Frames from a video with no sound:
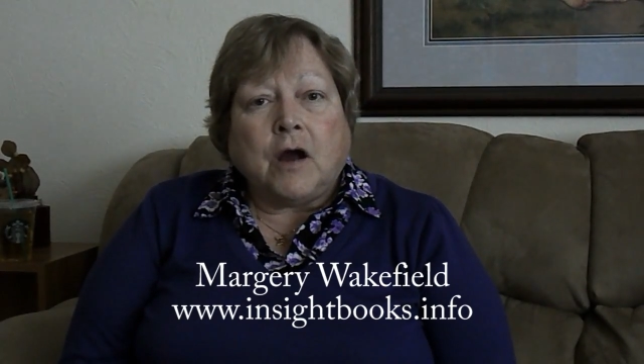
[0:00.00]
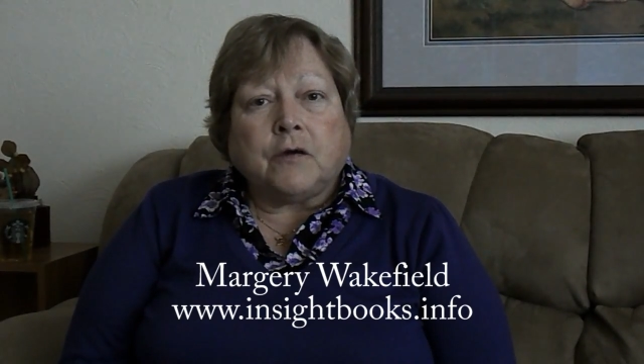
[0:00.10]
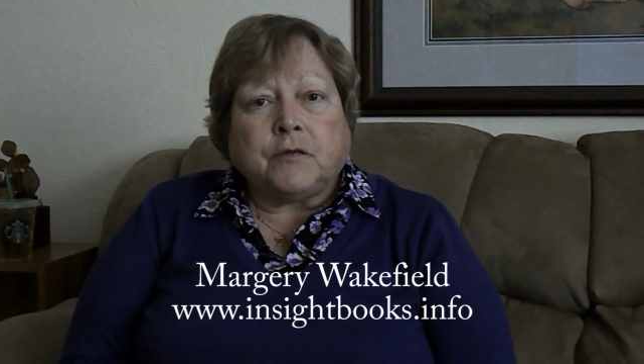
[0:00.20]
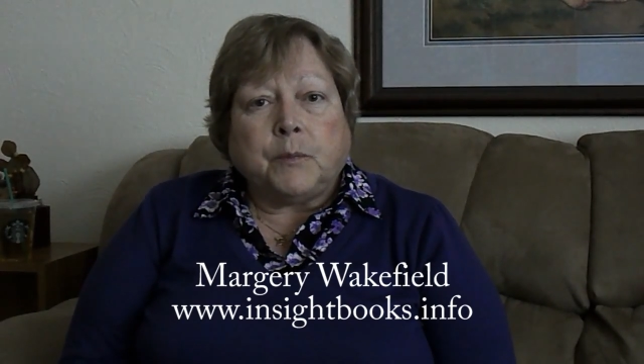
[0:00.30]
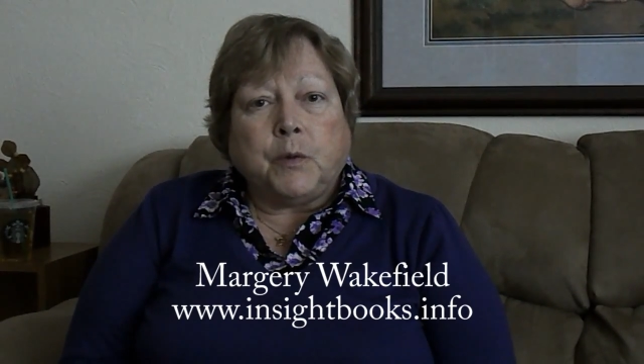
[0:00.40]
are
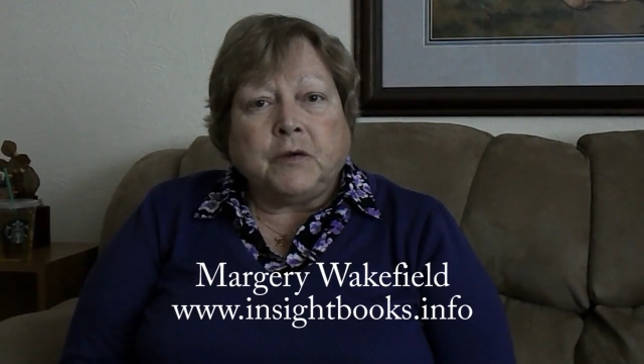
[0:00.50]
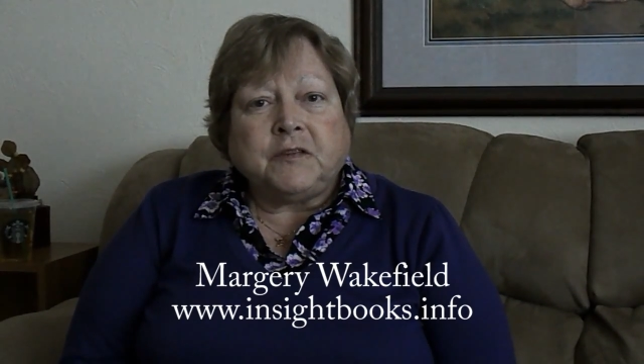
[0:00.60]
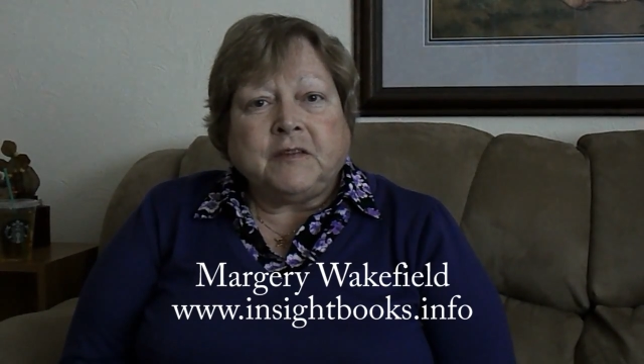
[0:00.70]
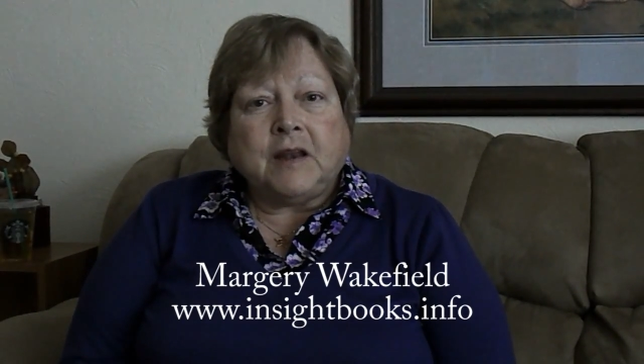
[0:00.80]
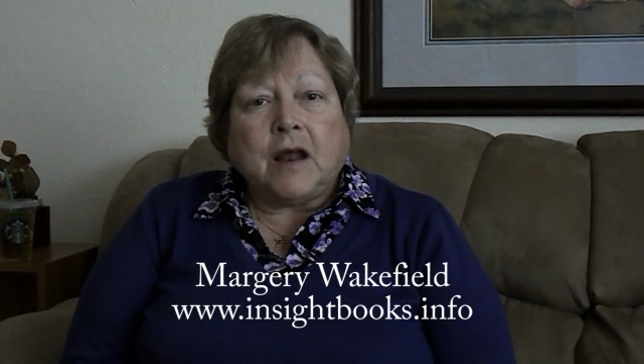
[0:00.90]
the
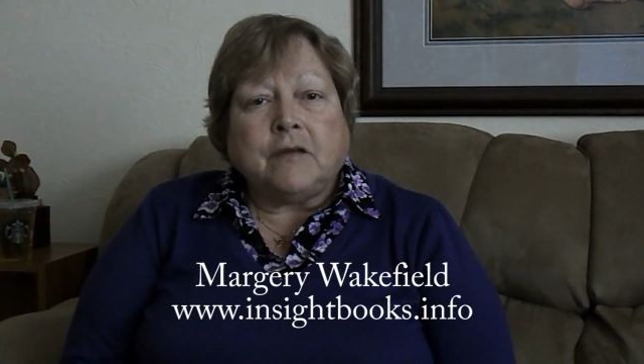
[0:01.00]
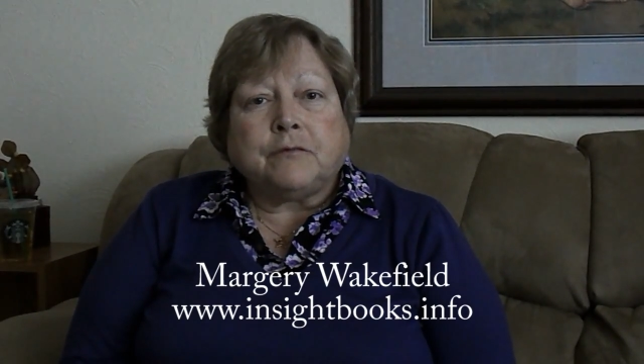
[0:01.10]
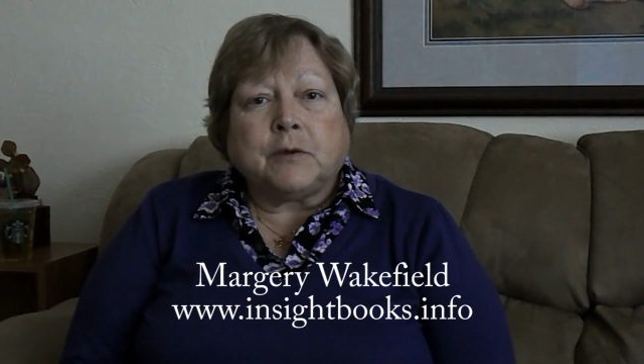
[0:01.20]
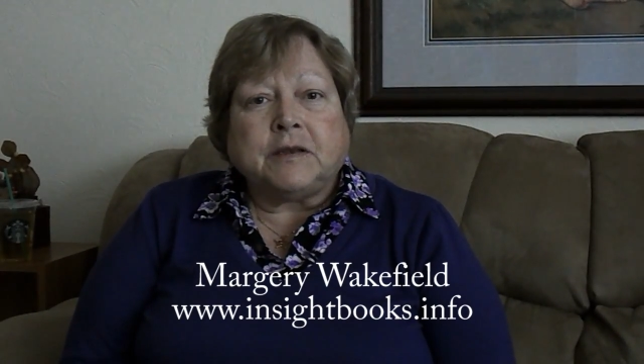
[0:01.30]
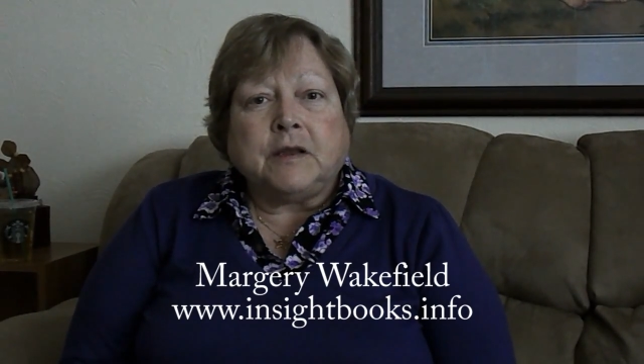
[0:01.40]
books that I've
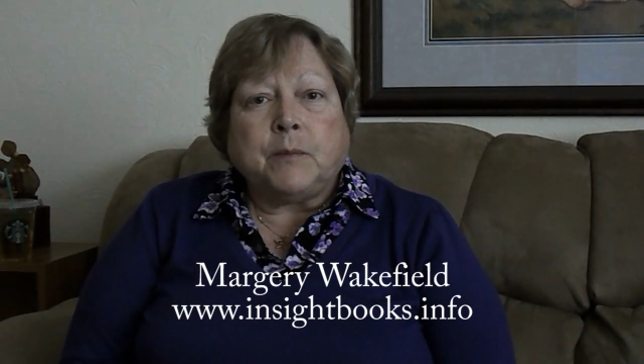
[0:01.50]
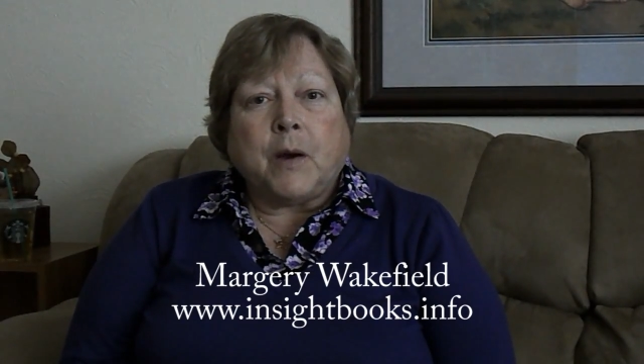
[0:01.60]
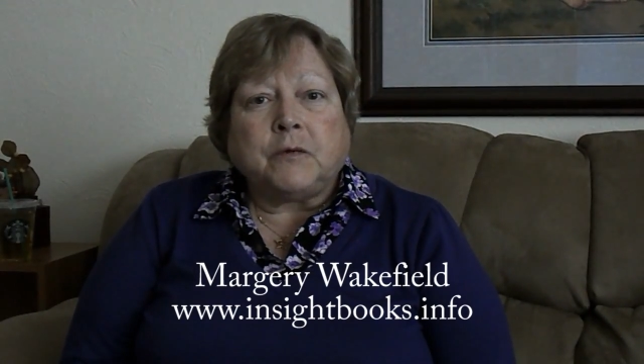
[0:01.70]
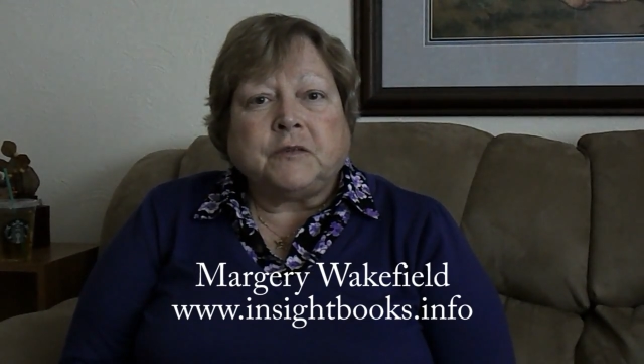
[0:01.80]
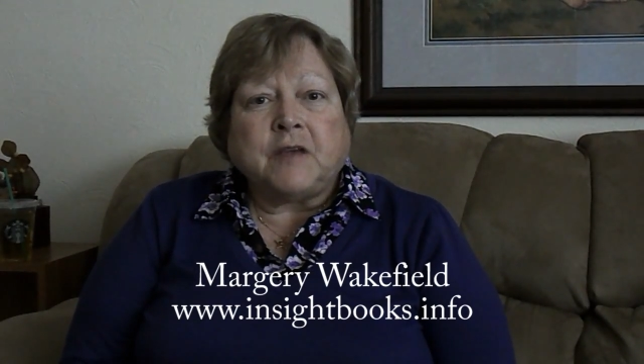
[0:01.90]
written
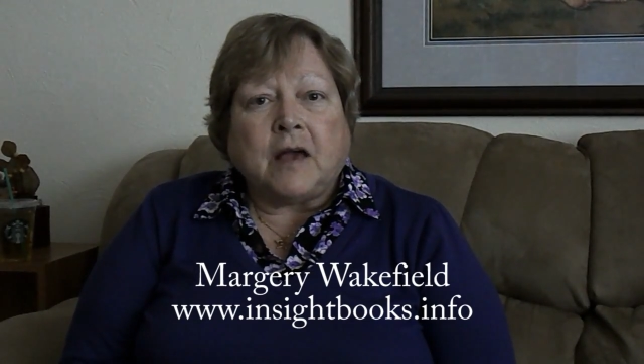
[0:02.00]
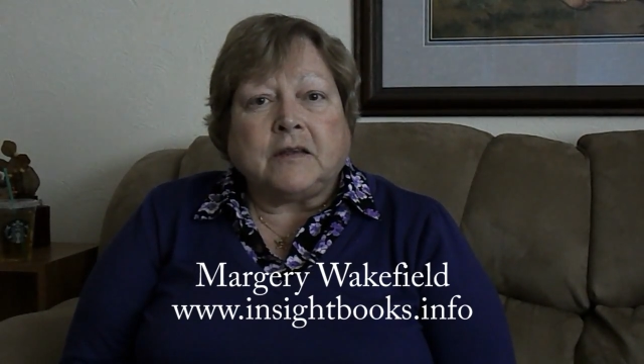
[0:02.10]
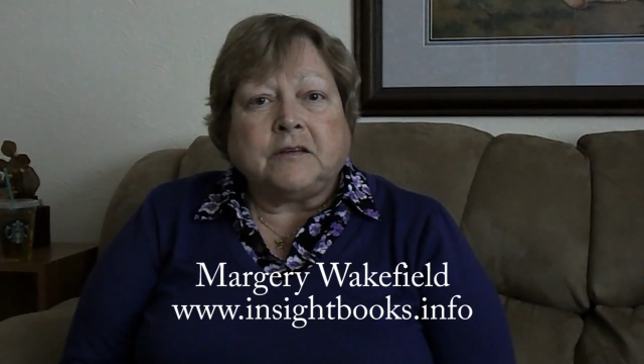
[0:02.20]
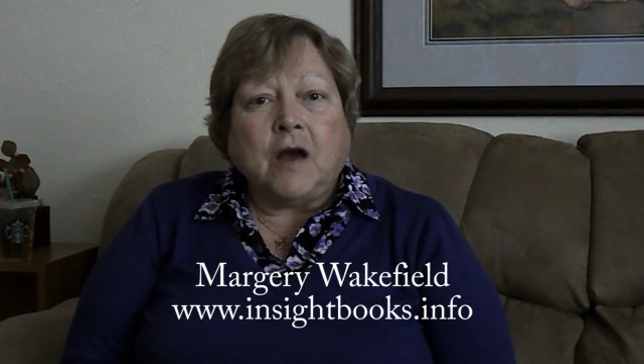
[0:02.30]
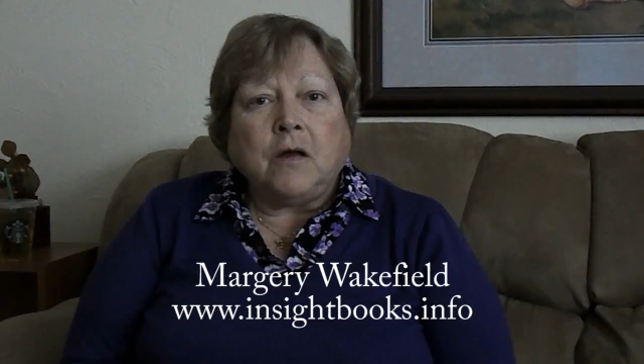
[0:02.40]
about
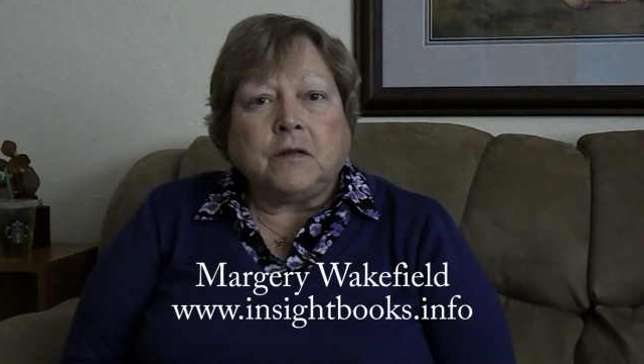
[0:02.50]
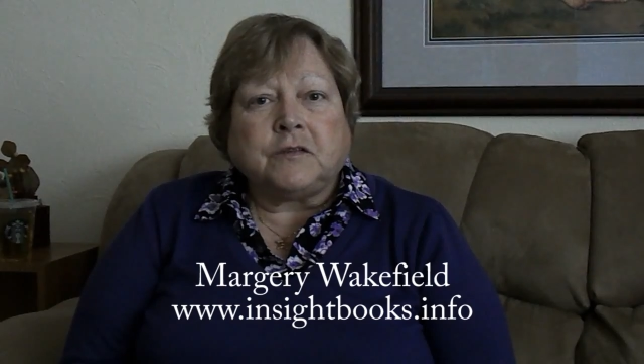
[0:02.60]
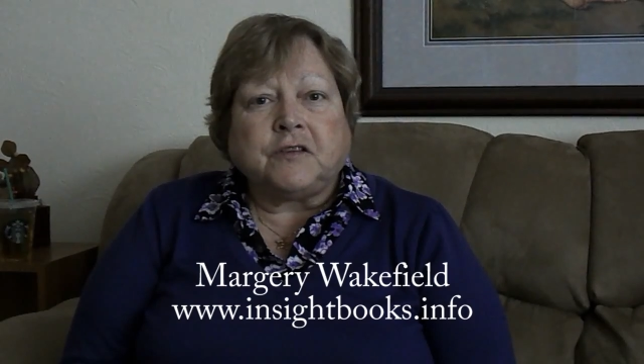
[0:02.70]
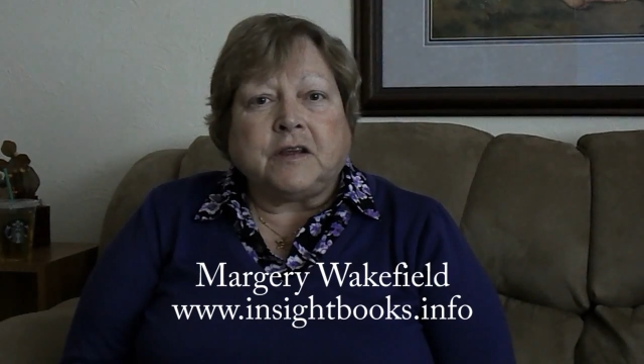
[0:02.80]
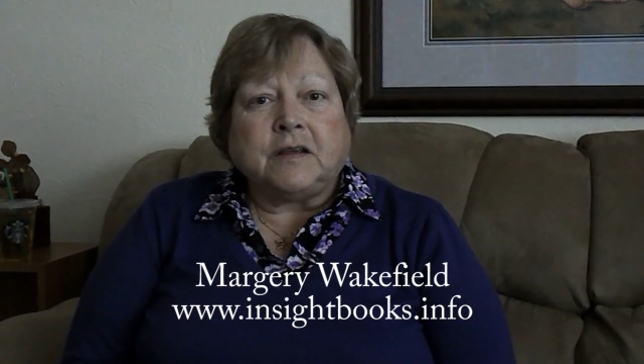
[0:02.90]

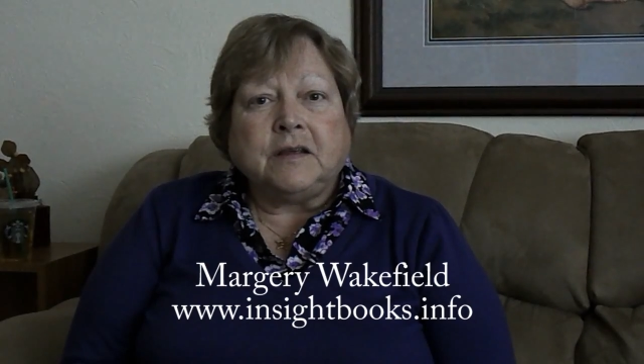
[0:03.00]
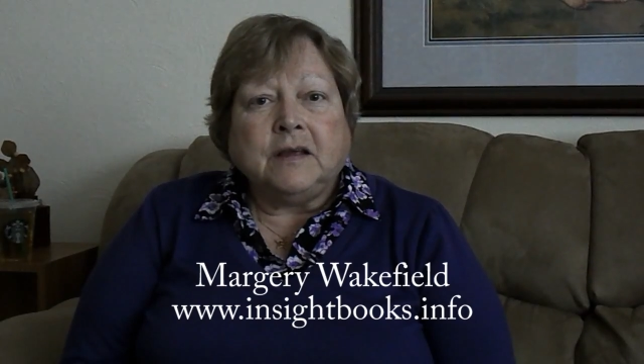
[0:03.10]
Scientology.